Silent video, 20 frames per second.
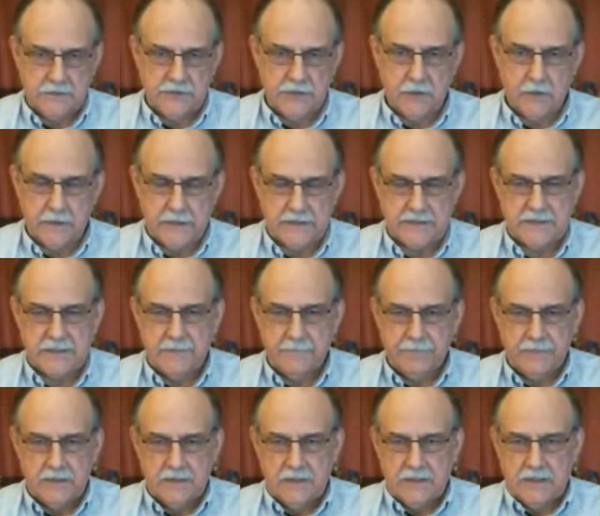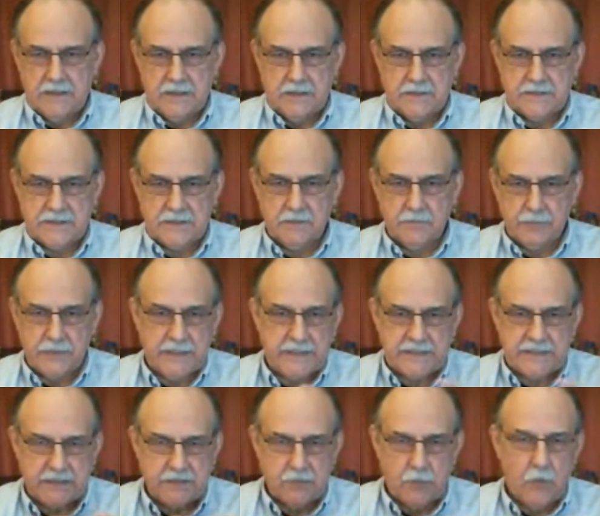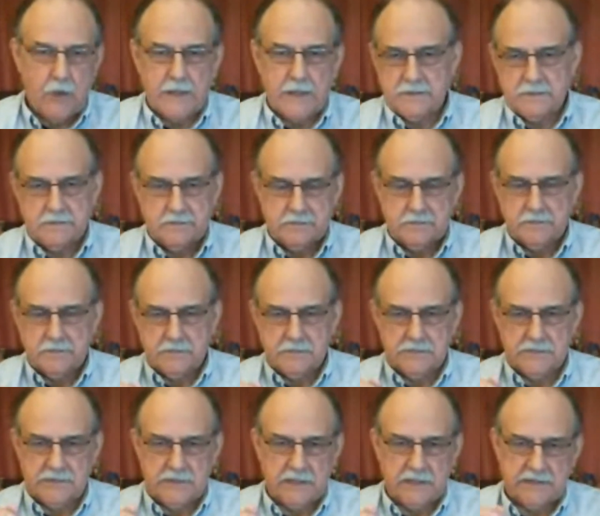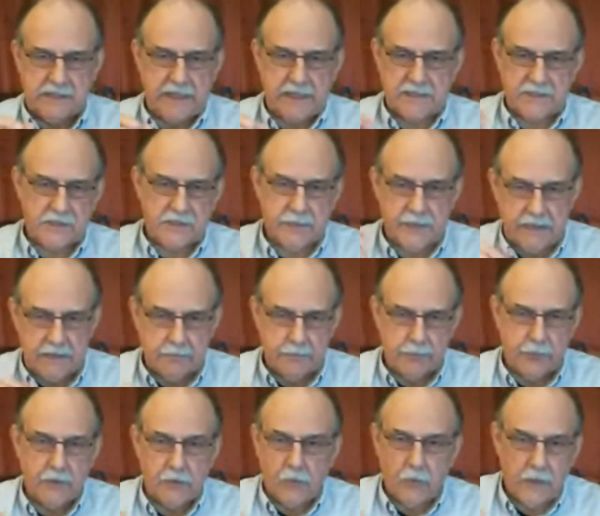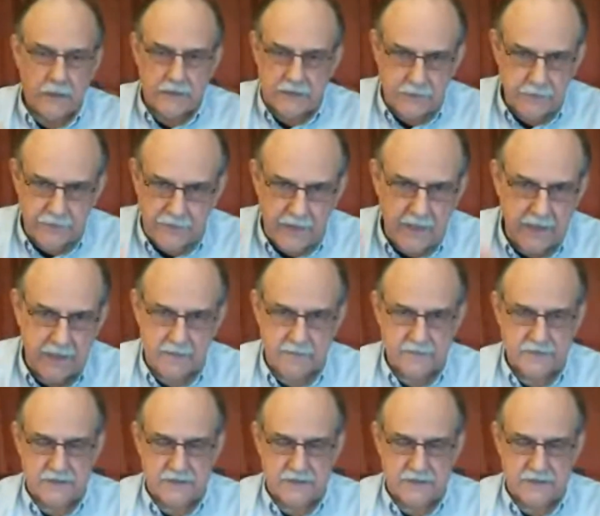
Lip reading: drawings. Some places want the text to be 0.125.